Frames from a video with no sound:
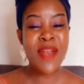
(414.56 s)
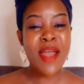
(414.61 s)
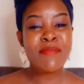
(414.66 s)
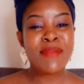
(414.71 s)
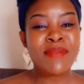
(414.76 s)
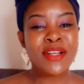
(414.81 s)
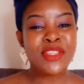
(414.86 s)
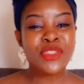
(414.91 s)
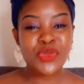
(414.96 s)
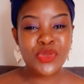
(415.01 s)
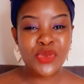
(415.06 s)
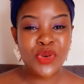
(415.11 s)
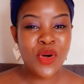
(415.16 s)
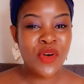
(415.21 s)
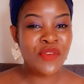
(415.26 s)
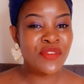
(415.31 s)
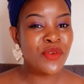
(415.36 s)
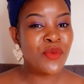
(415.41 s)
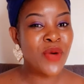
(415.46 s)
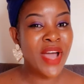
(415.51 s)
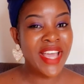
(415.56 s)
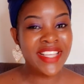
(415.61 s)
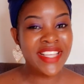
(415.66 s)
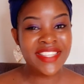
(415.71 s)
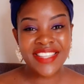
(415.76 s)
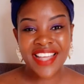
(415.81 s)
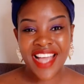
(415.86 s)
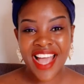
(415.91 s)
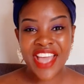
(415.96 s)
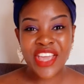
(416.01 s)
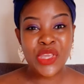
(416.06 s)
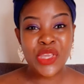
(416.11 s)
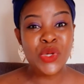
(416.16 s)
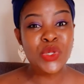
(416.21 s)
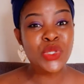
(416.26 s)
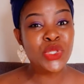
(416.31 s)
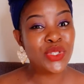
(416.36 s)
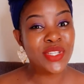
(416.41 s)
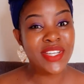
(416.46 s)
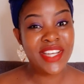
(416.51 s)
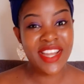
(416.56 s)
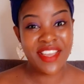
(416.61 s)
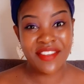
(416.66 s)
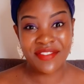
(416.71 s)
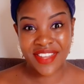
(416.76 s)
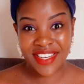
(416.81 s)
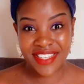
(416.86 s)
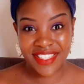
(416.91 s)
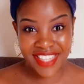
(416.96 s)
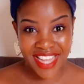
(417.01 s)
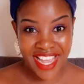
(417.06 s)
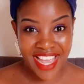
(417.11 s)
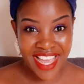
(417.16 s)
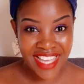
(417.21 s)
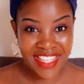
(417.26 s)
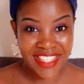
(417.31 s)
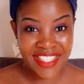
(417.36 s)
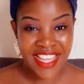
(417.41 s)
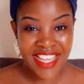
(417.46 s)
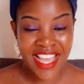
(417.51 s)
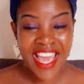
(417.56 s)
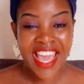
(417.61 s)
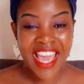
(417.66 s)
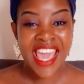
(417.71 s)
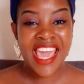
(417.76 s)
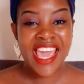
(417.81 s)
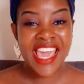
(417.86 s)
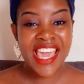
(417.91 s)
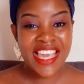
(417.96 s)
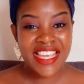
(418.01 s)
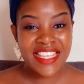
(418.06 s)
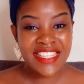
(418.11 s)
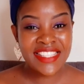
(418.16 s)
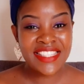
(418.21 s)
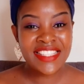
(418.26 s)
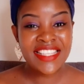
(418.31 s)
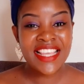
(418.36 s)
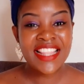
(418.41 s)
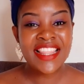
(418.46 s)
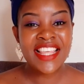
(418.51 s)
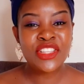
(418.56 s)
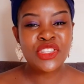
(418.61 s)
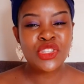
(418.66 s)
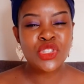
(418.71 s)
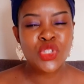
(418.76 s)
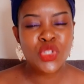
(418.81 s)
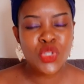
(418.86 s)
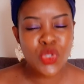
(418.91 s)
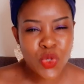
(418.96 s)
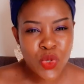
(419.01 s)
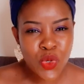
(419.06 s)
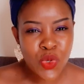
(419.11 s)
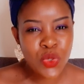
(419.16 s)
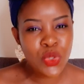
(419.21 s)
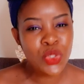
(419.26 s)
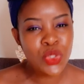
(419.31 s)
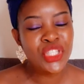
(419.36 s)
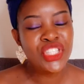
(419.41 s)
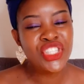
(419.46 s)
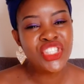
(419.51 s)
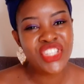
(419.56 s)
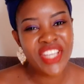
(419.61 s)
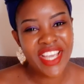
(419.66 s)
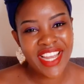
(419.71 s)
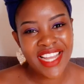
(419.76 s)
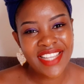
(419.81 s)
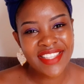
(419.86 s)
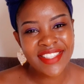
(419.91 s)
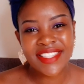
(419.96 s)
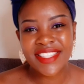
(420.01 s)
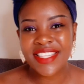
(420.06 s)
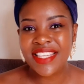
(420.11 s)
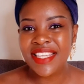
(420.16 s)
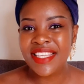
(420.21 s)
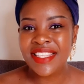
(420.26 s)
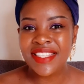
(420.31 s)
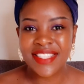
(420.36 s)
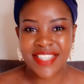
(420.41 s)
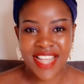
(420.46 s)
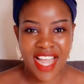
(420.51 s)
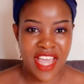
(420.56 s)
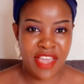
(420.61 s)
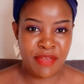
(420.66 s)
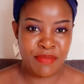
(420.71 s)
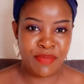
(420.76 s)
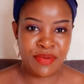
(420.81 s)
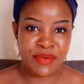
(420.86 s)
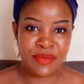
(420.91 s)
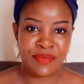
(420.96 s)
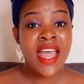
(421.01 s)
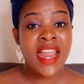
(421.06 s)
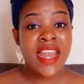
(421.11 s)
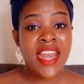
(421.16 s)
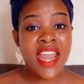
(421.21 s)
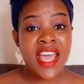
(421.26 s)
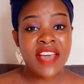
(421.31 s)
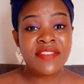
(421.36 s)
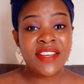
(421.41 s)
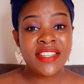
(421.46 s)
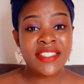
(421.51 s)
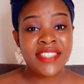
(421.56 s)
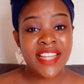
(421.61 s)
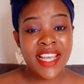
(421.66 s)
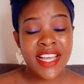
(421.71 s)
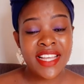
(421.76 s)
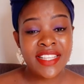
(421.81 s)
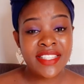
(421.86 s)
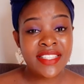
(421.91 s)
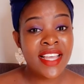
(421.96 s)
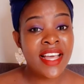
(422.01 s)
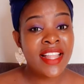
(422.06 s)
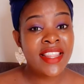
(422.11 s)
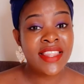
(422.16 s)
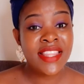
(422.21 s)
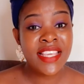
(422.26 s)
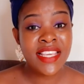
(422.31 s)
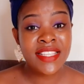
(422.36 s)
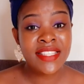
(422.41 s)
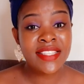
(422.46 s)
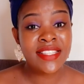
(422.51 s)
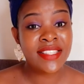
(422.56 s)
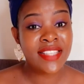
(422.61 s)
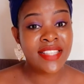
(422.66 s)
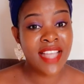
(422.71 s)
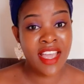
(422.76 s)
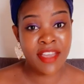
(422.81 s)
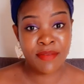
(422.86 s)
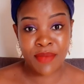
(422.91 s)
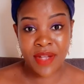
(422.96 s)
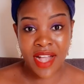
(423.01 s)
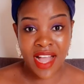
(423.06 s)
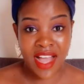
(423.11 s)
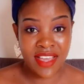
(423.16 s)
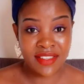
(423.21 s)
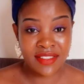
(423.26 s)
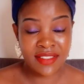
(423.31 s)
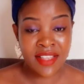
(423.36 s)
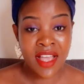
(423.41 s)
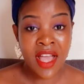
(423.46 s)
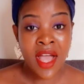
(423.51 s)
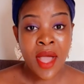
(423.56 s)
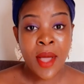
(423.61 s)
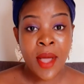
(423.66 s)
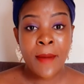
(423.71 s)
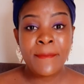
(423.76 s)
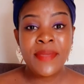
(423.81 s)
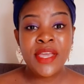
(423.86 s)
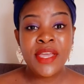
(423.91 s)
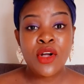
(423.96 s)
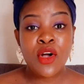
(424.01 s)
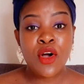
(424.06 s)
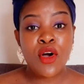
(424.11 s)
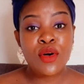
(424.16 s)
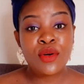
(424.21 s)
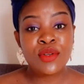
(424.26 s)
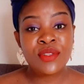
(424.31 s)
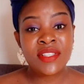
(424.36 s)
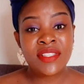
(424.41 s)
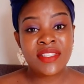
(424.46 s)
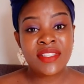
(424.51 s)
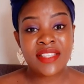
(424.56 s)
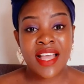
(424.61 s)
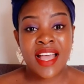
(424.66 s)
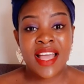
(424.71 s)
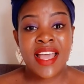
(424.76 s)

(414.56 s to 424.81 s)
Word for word: number two of a white guy you should never date is the too jealousy type. Never date this type, guys, because